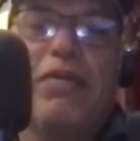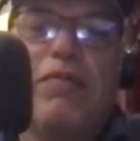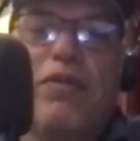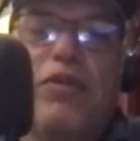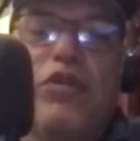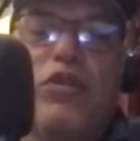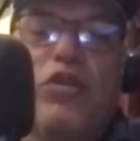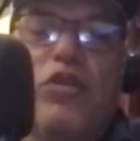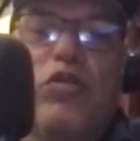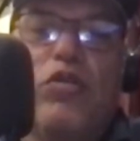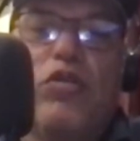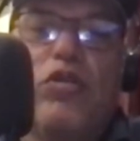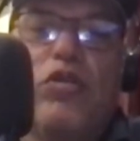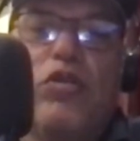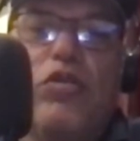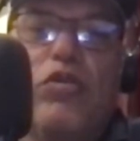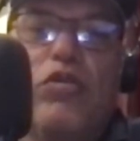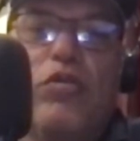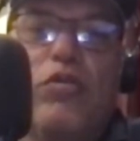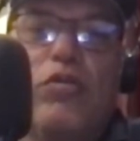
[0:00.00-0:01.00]
to put your
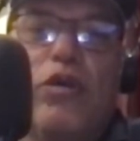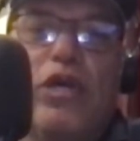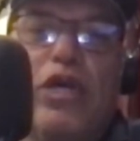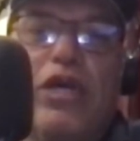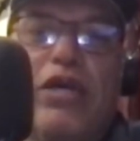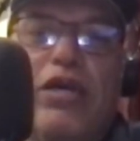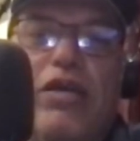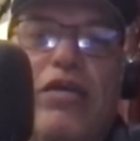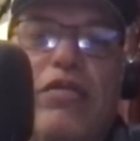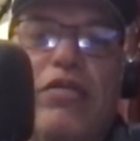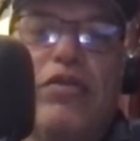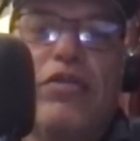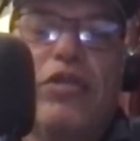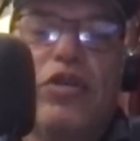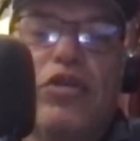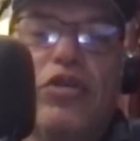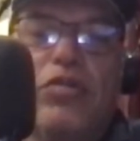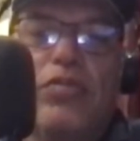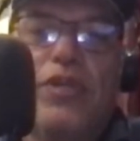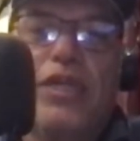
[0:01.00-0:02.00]
your uh, your
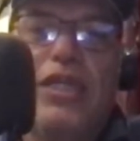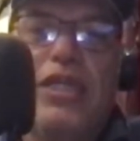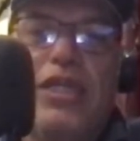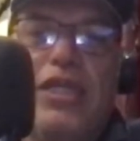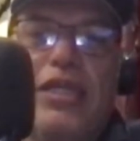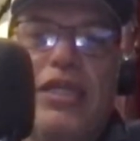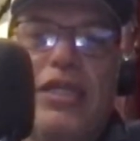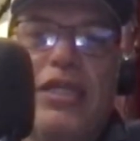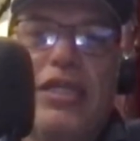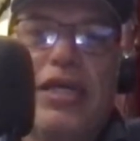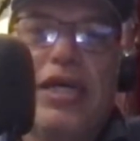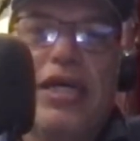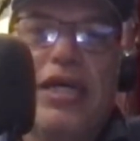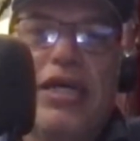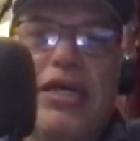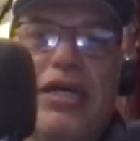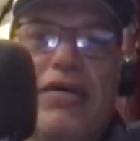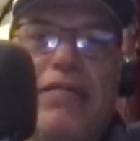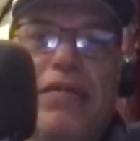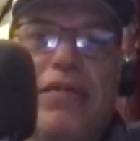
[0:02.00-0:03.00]
social media
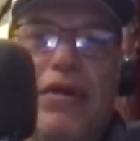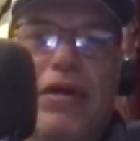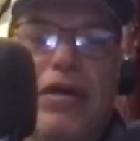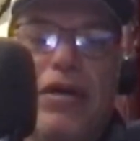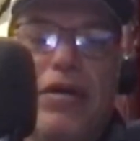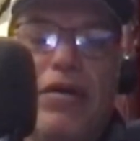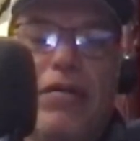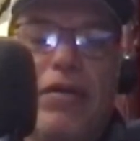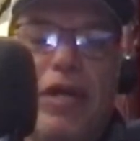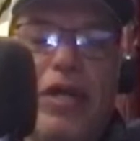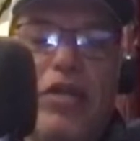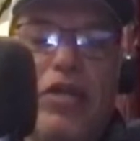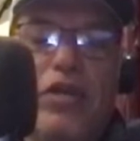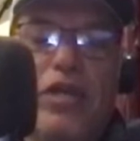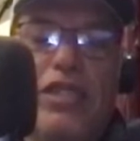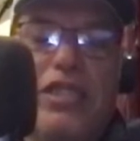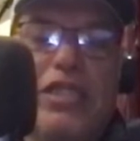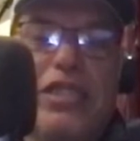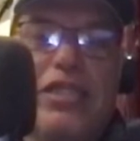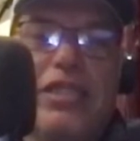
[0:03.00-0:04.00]
um, uh,
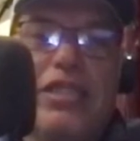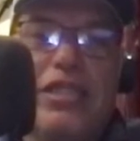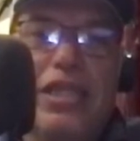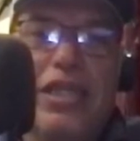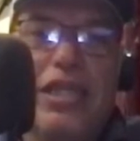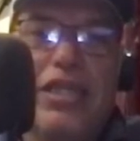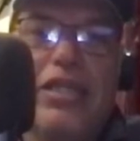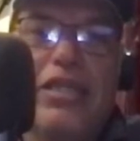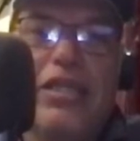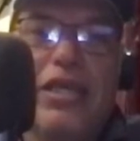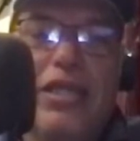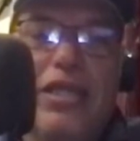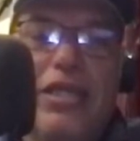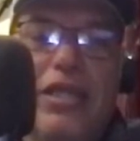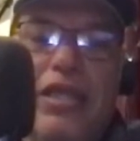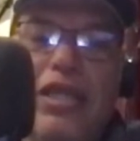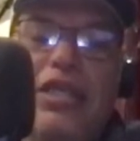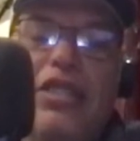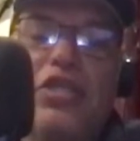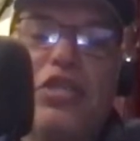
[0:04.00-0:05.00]
addresses in in the
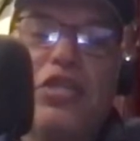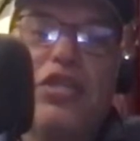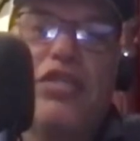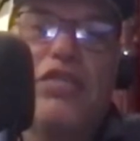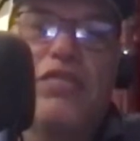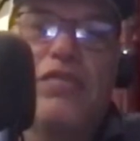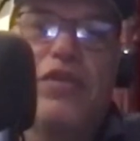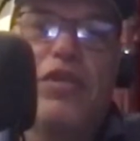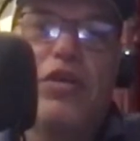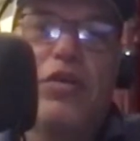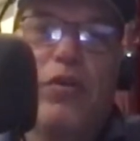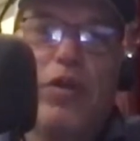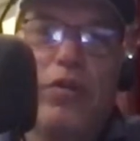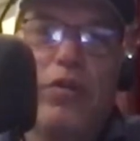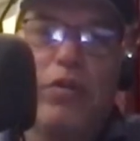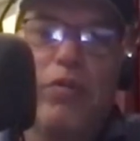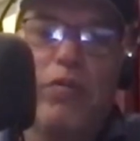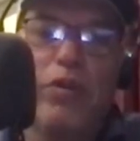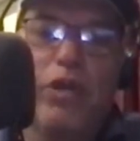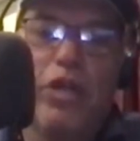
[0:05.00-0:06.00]
link to this video when
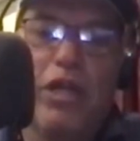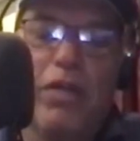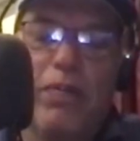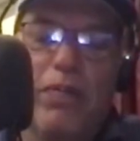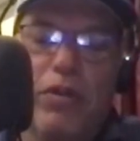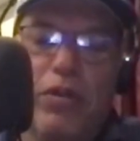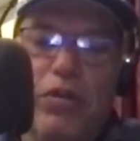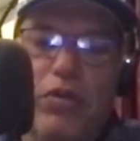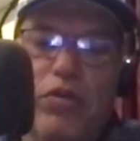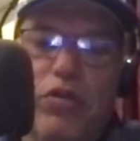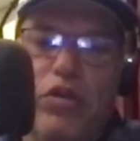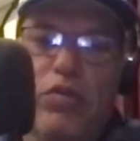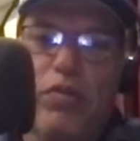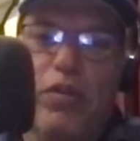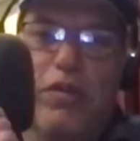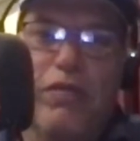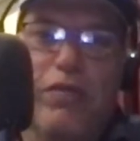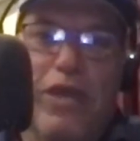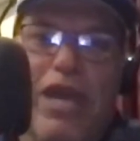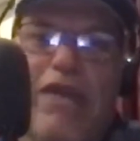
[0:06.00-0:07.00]
we put it up on YouTube.
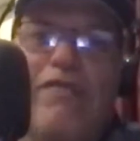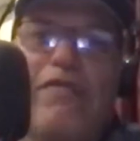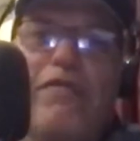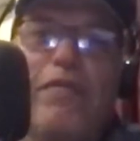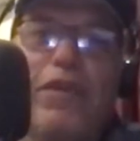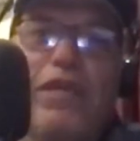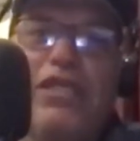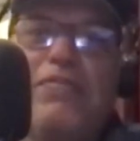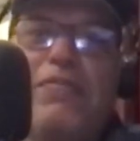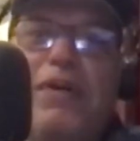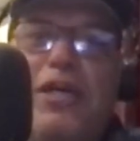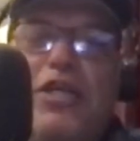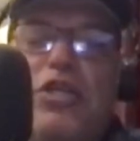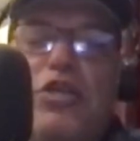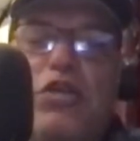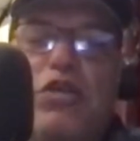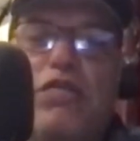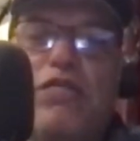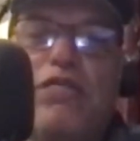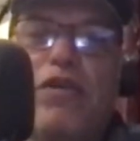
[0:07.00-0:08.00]
But if you haven't, please make
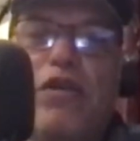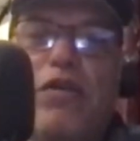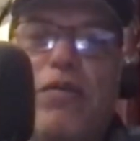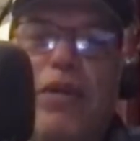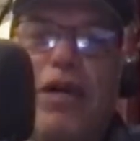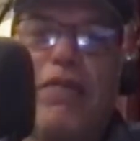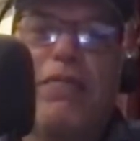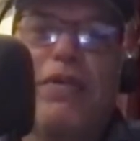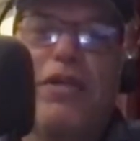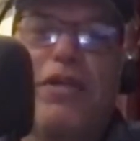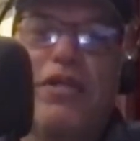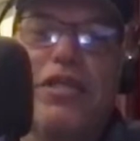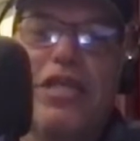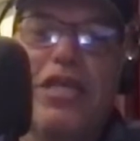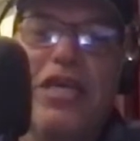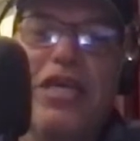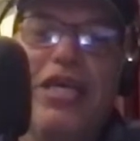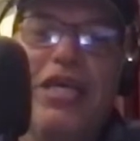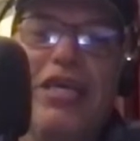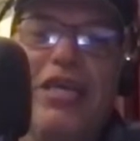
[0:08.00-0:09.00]
sure you follow Mike because
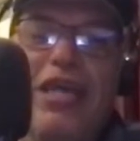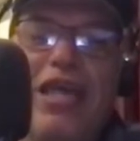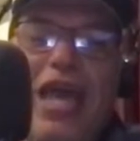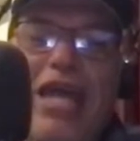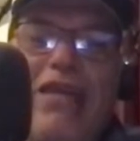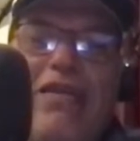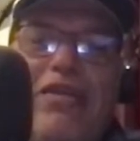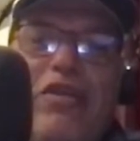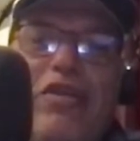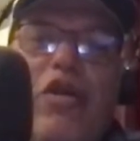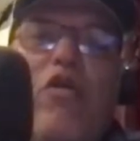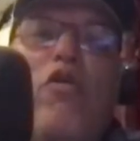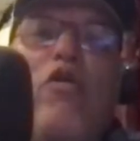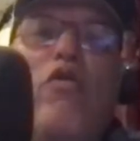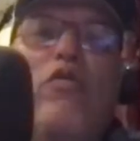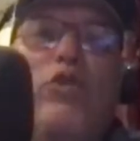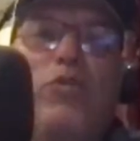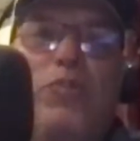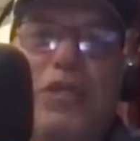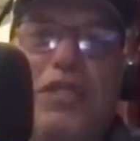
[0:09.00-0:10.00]
yeah, and
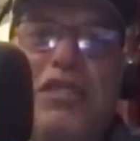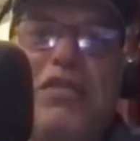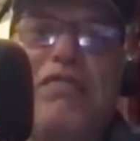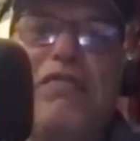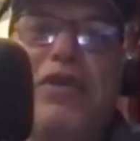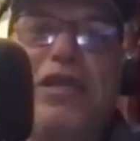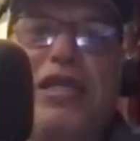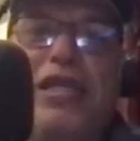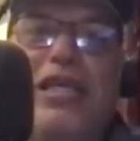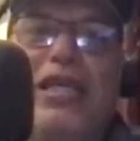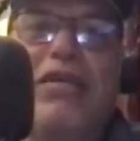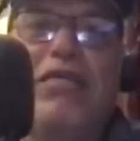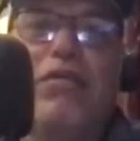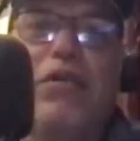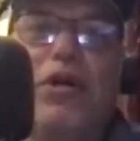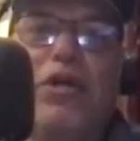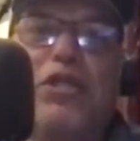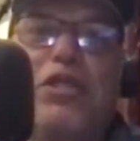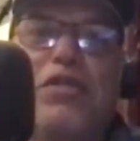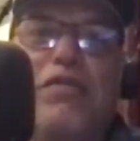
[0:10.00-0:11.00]
go specifically and
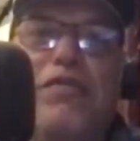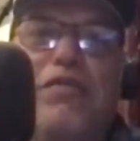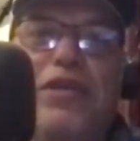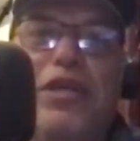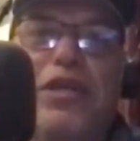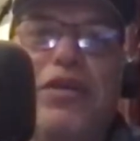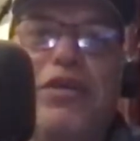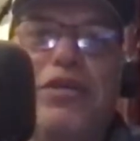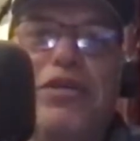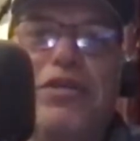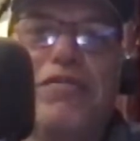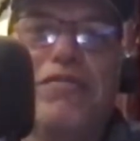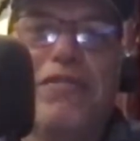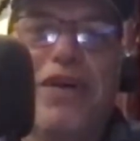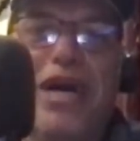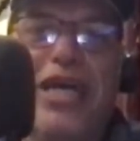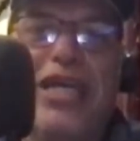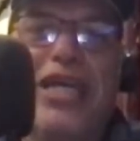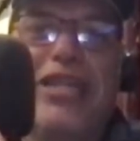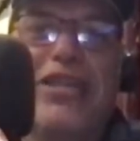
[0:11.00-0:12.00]
watch the videos of
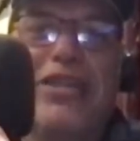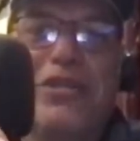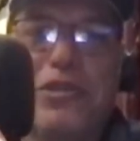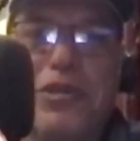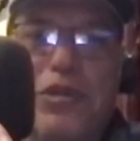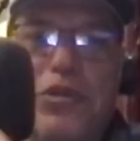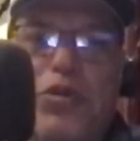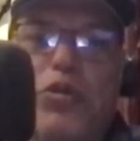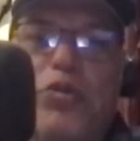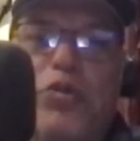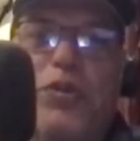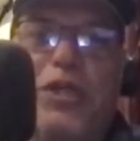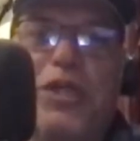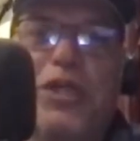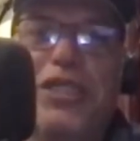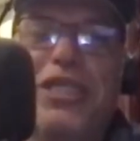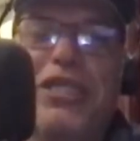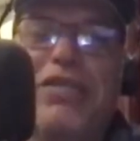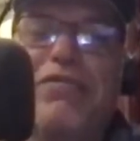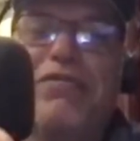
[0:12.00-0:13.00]
Mike at the schools
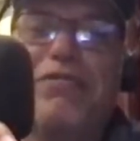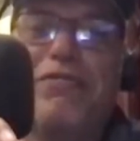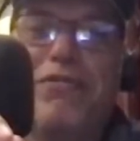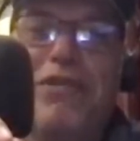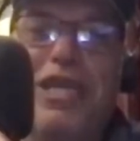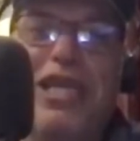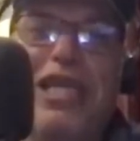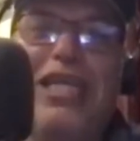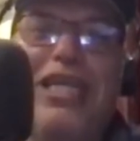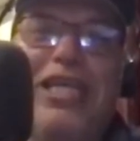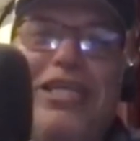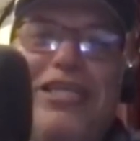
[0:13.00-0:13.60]
because it really